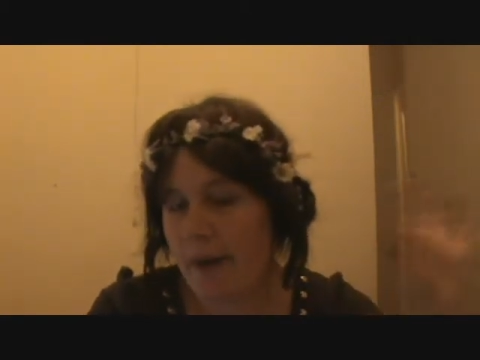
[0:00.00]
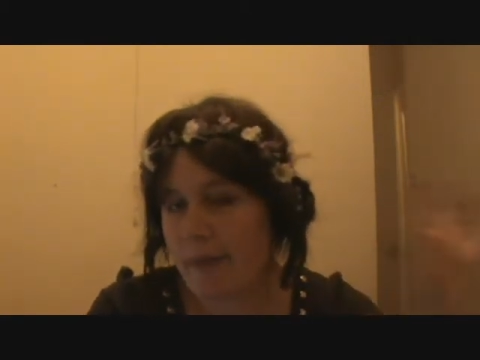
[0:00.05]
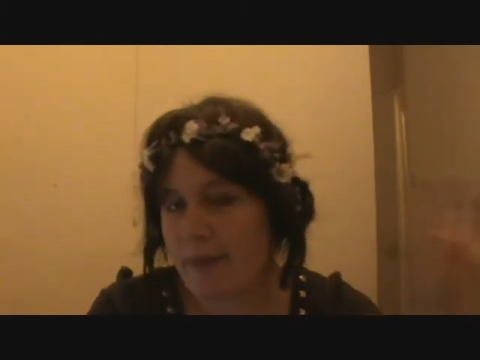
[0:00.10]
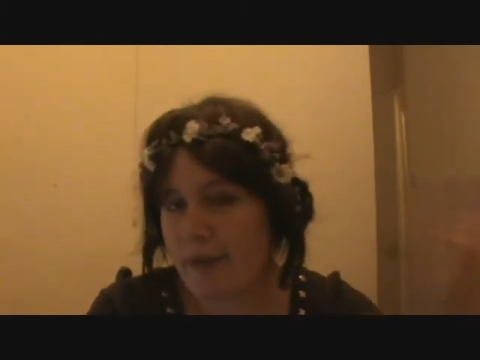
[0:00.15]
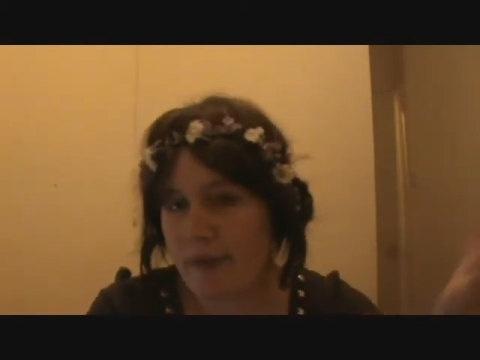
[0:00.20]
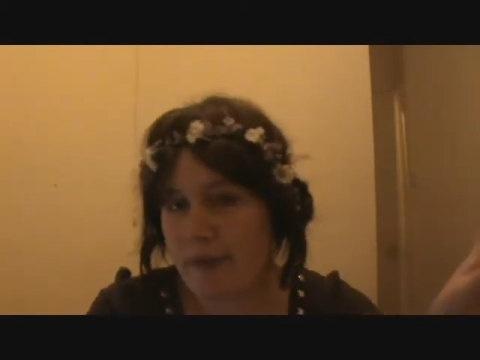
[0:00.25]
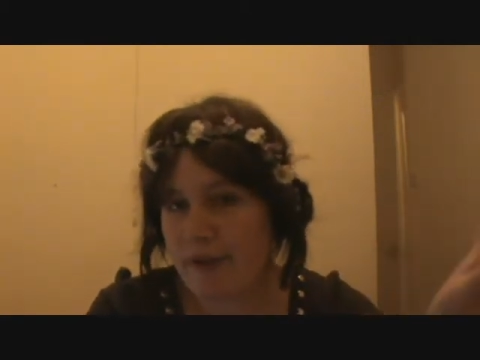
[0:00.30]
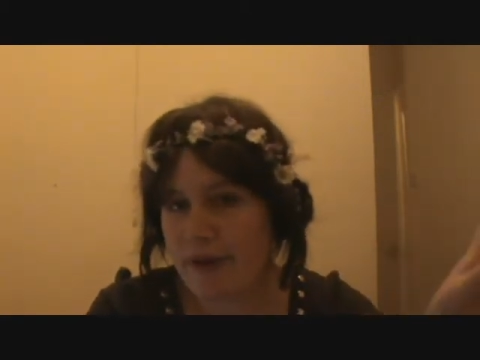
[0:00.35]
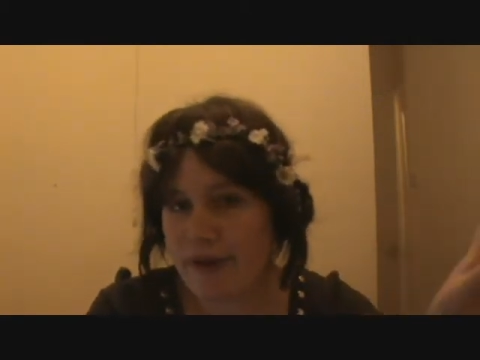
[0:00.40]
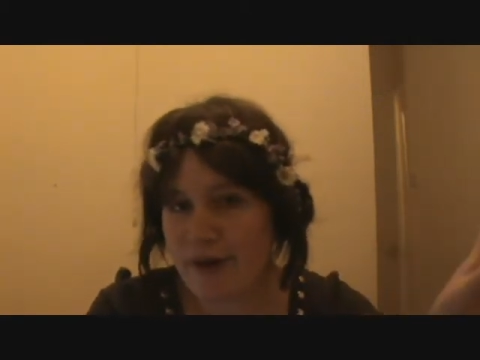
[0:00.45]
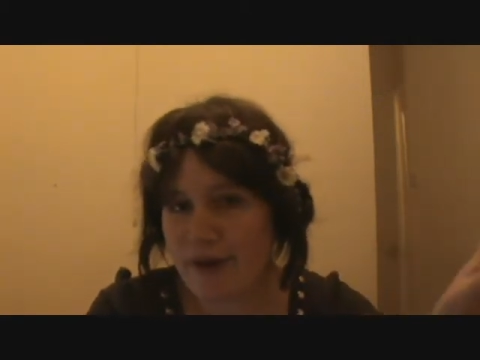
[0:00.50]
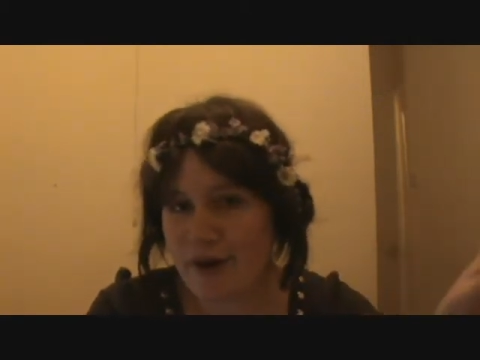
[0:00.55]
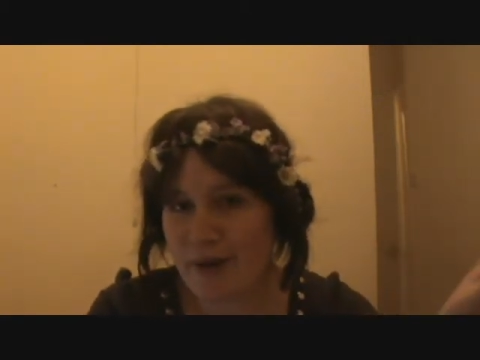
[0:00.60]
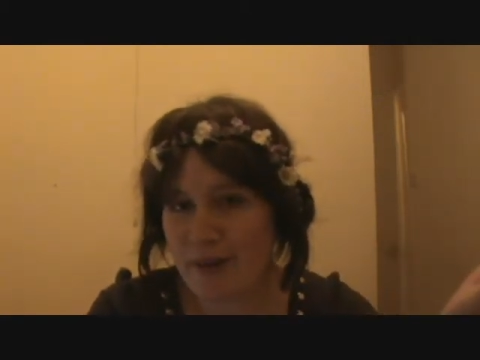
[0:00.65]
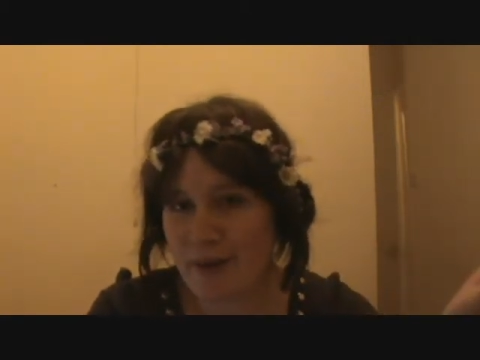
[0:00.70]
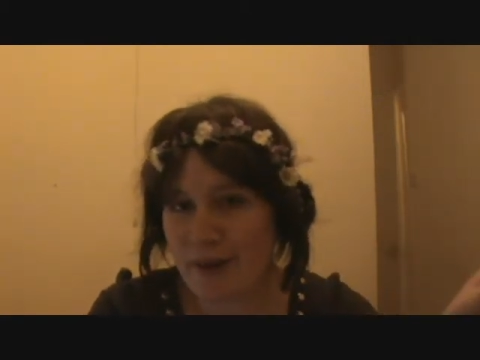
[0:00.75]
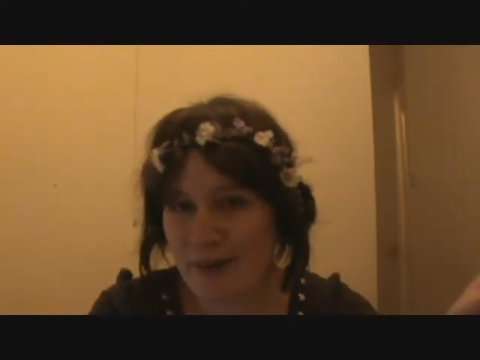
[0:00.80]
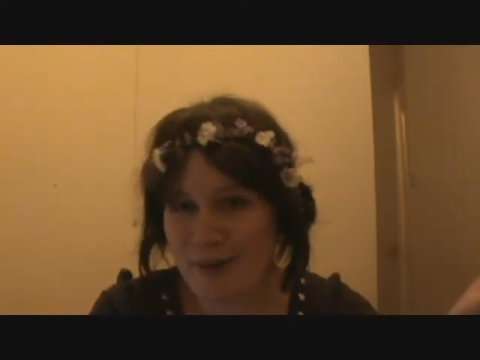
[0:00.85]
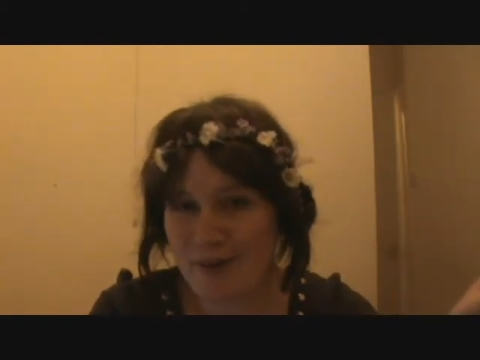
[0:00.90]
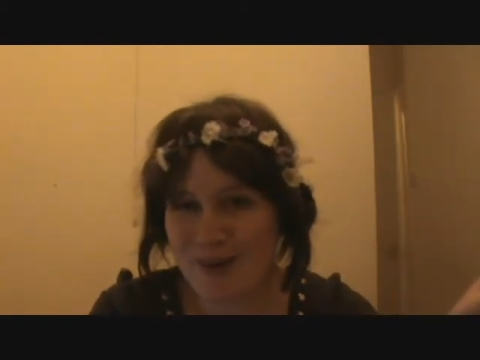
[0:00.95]
Probably look
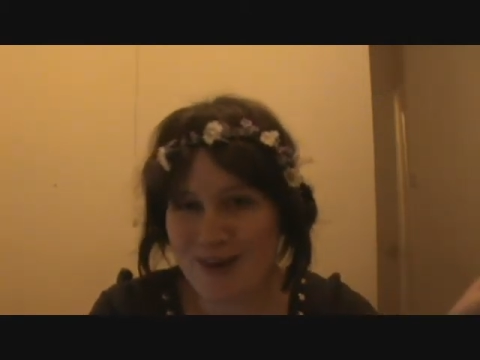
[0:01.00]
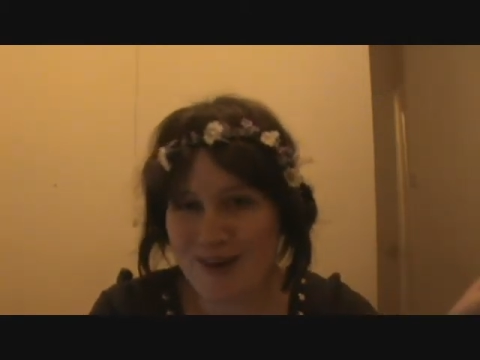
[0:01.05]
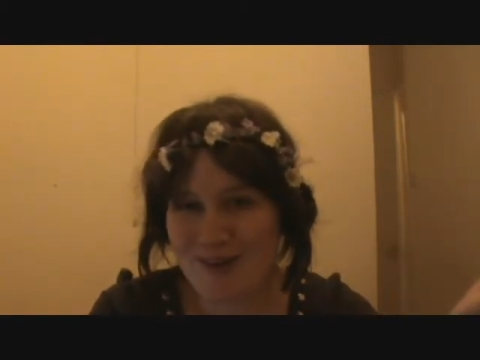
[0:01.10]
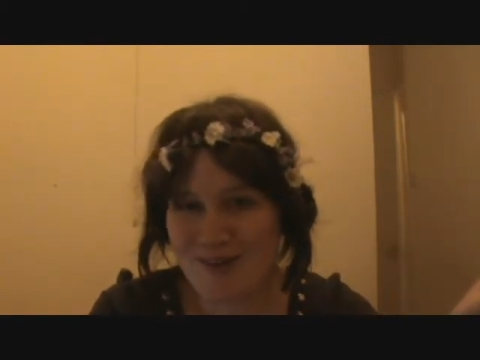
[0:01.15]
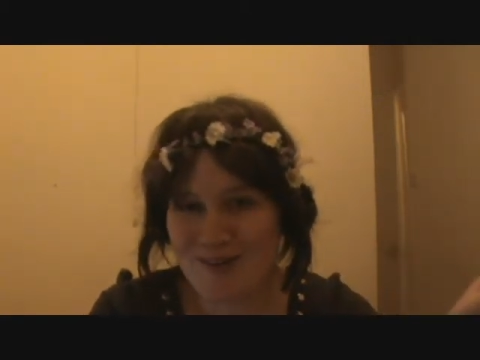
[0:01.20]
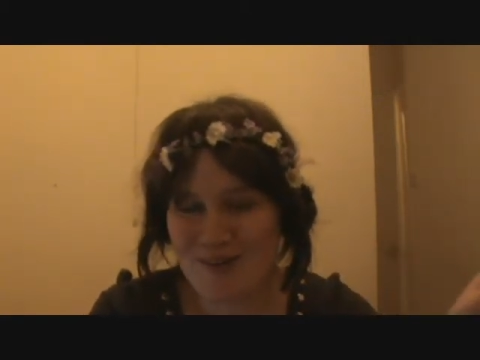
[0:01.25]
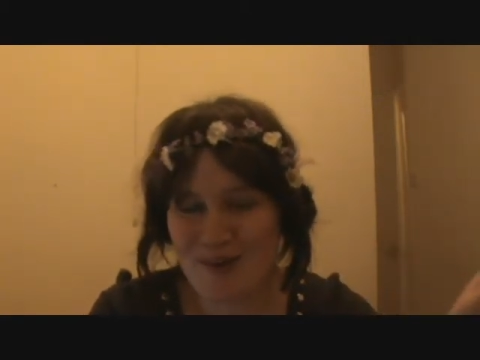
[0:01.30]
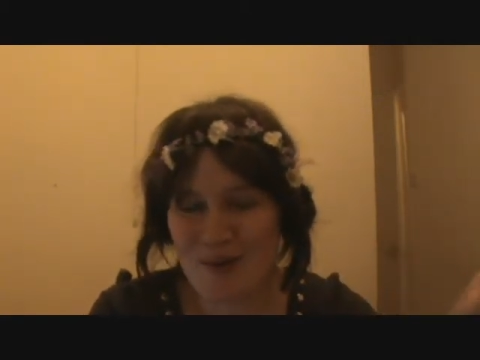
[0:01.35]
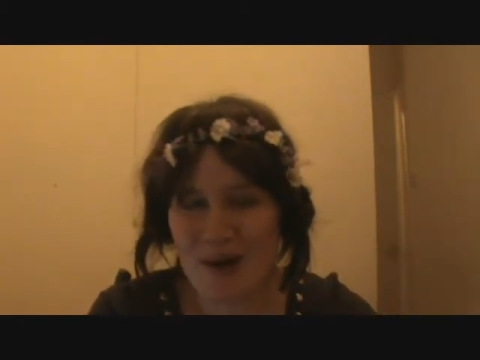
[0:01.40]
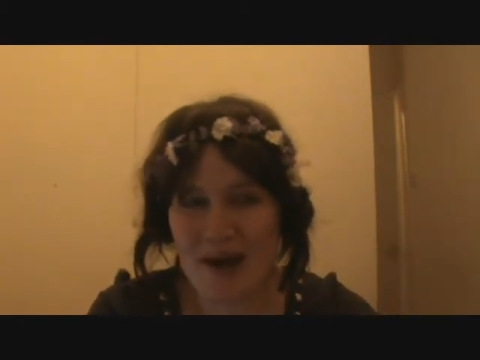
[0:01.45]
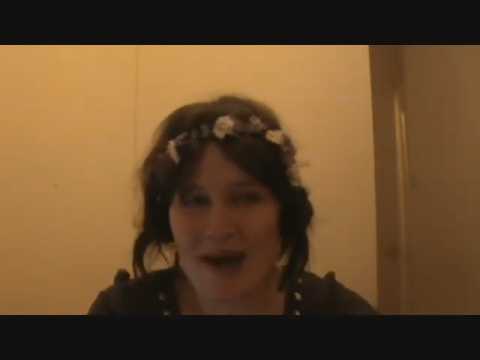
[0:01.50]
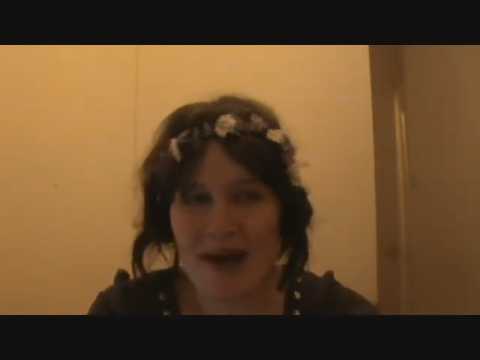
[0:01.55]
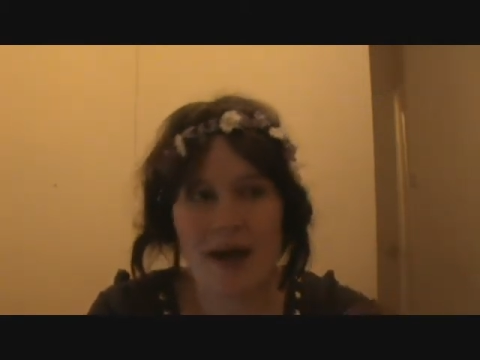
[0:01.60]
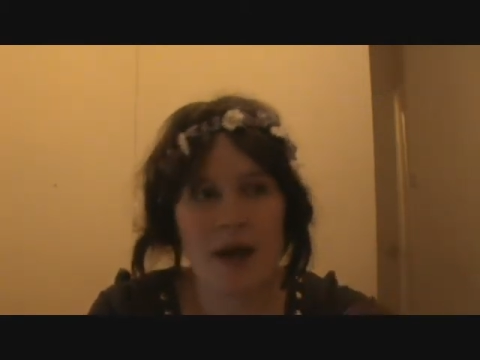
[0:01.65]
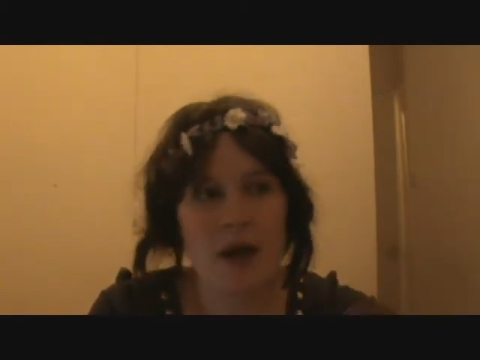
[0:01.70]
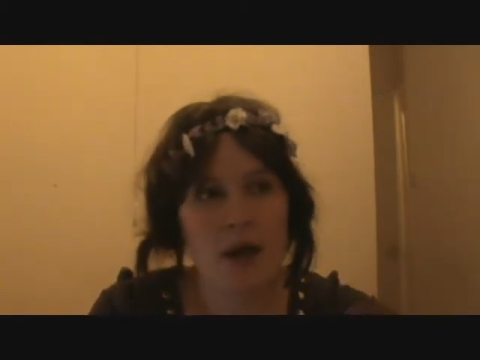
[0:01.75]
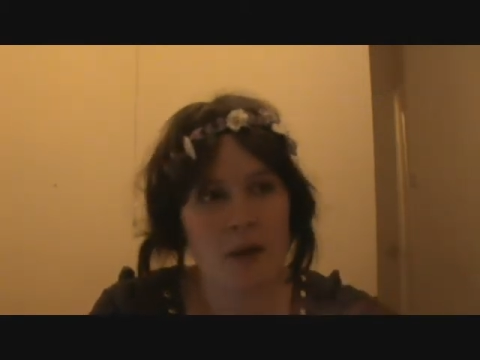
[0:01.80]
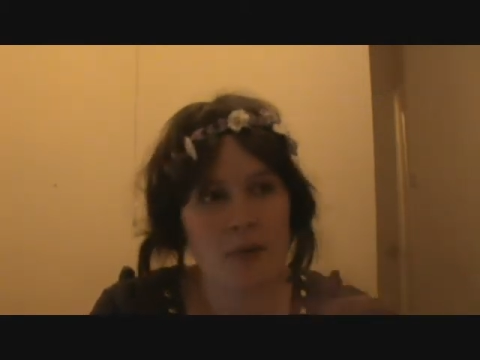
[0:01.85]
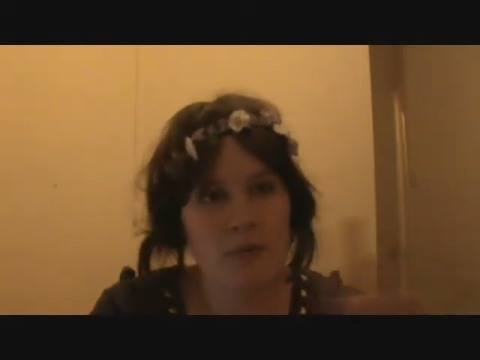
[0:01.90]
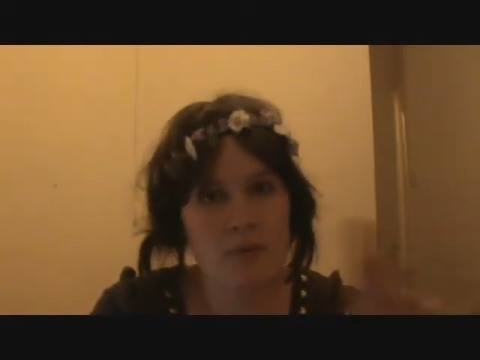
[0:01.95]
a bit worse for
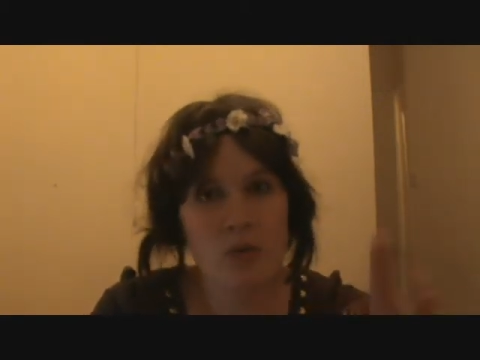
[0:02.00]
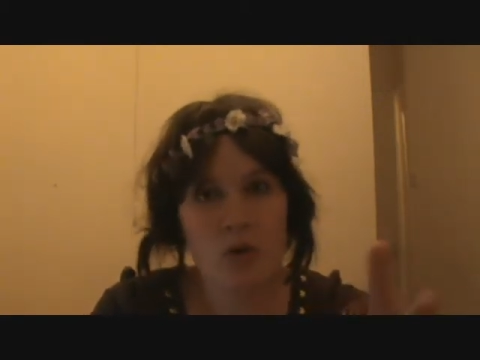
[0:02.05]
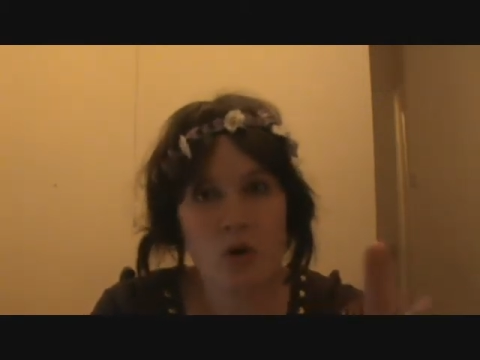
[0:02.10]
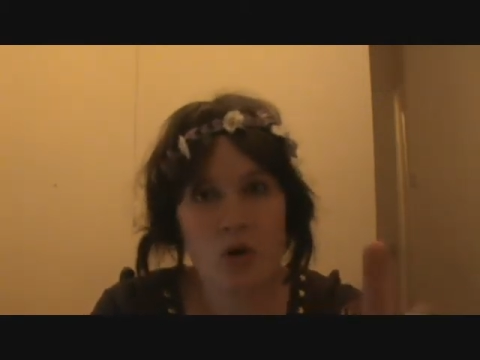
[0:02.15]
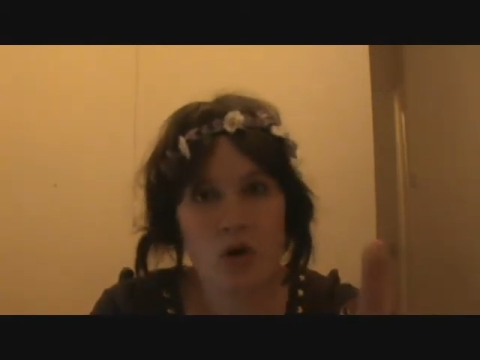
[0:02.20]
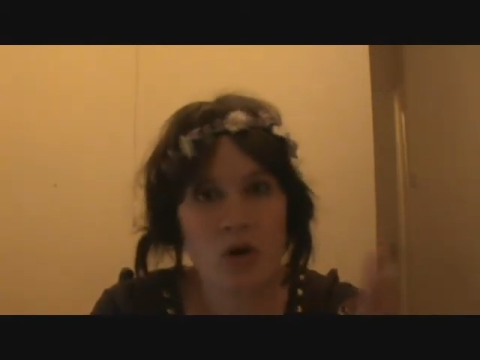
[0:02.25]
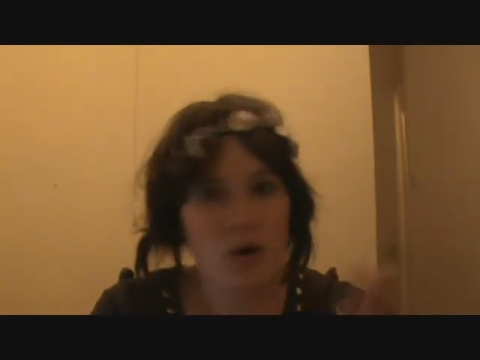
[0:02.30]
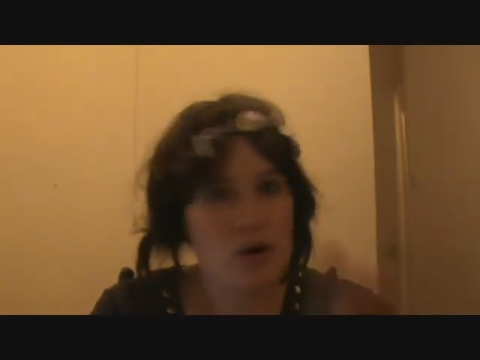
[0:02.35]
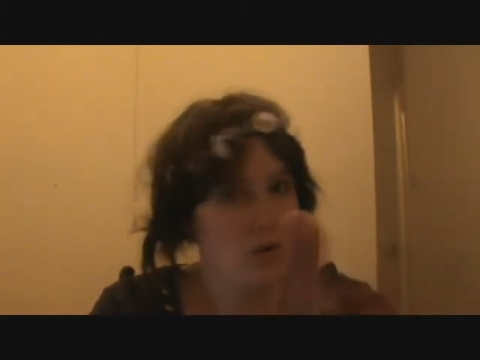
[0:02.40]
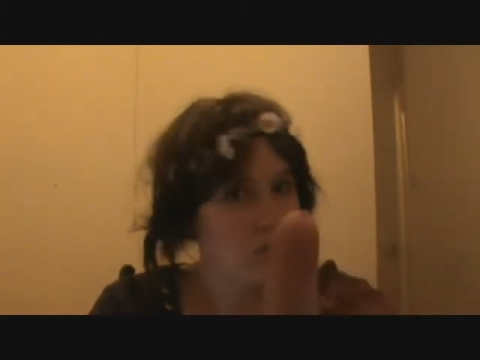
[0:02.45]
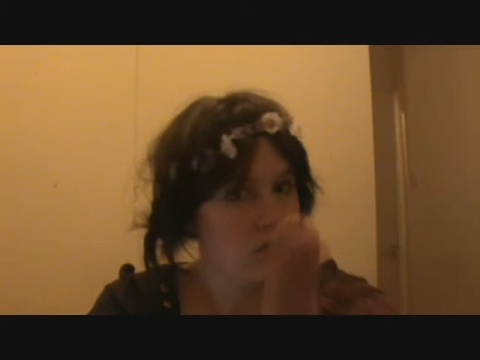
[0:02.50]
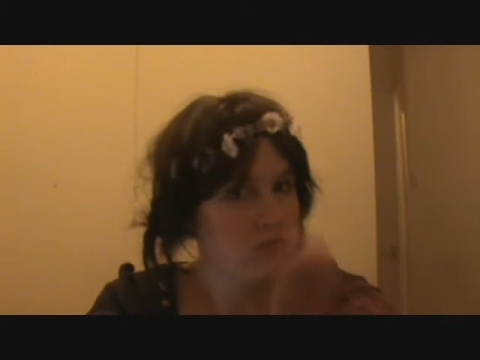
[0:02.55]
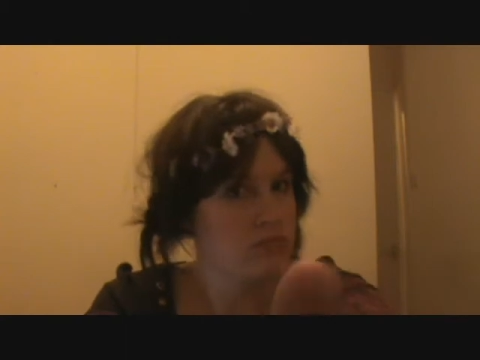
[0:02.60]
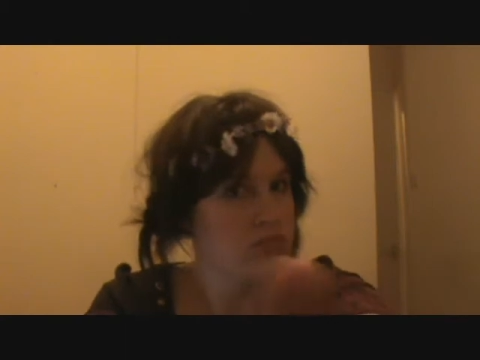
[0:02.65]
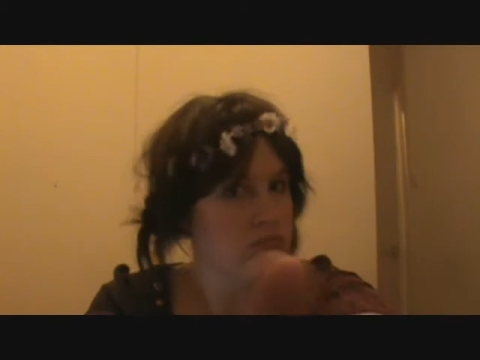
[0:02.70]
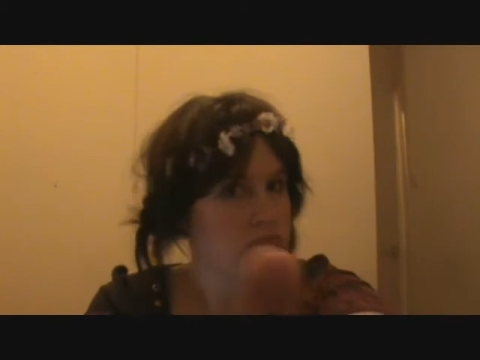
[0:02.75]
wear, but